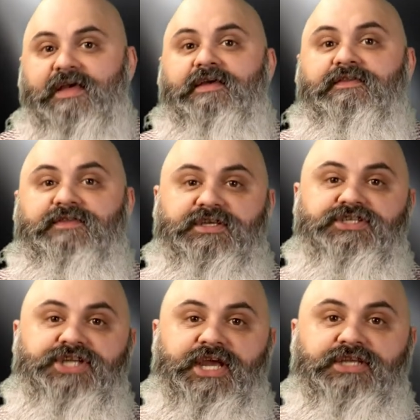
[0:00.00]
These
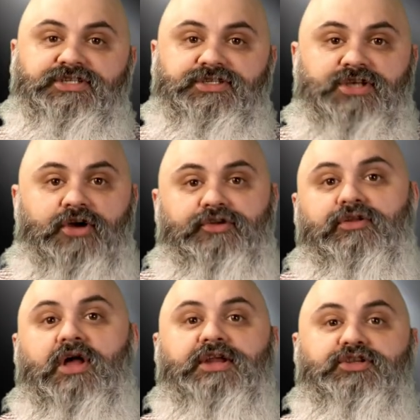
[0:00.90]
changes
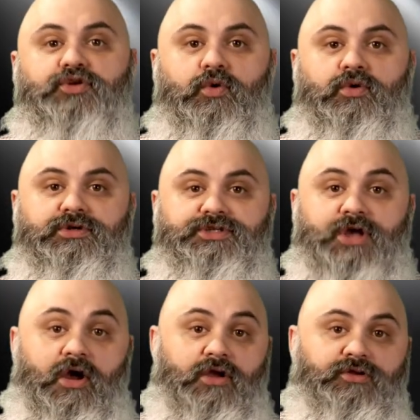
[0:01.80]
underline Tor's
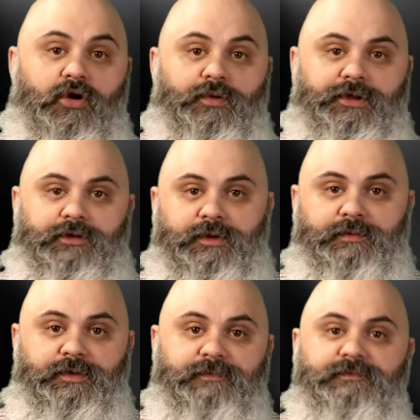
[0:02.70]
ongoing
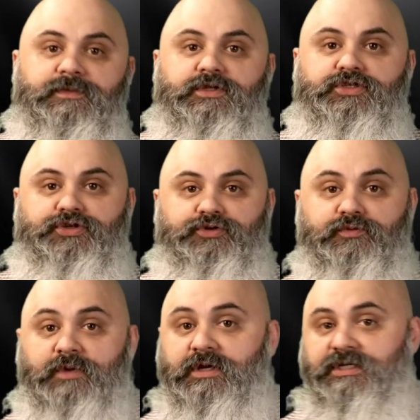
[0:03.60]
commitment to
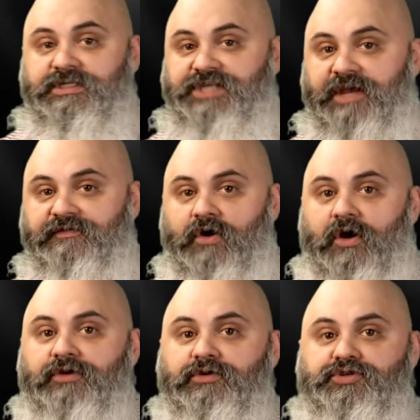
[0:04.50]

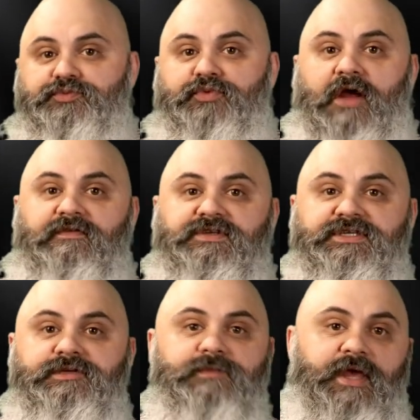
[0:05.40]
safeguard user
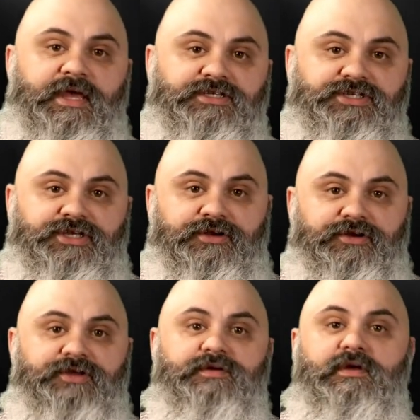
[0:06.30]
privacy and
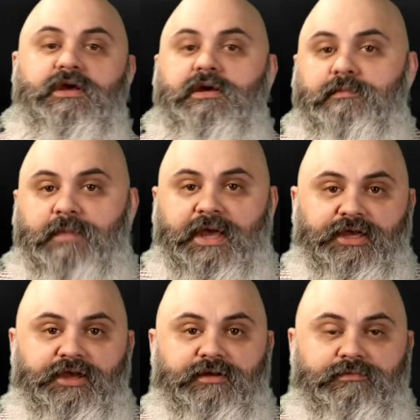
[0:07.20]
security,
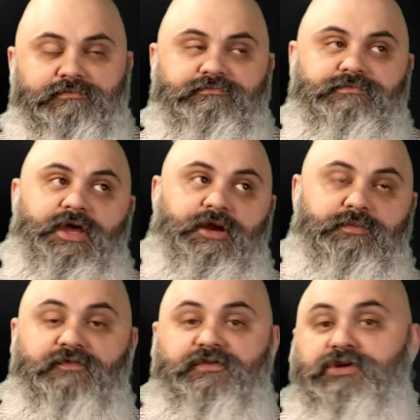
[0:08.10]
making and a
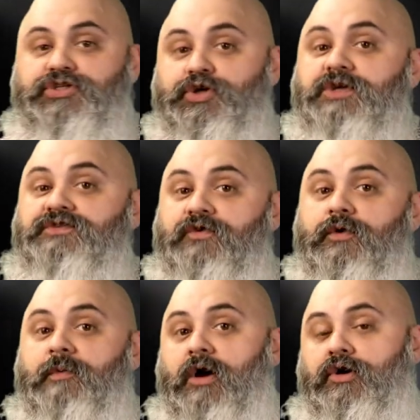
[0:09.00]
preferred choice for
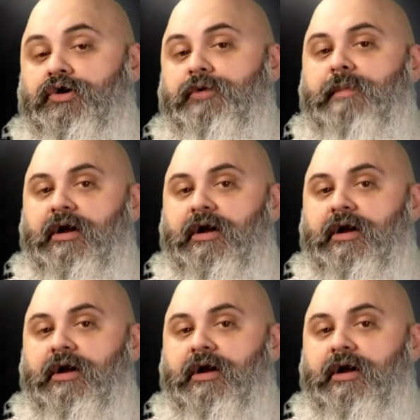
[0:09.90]
a good amount of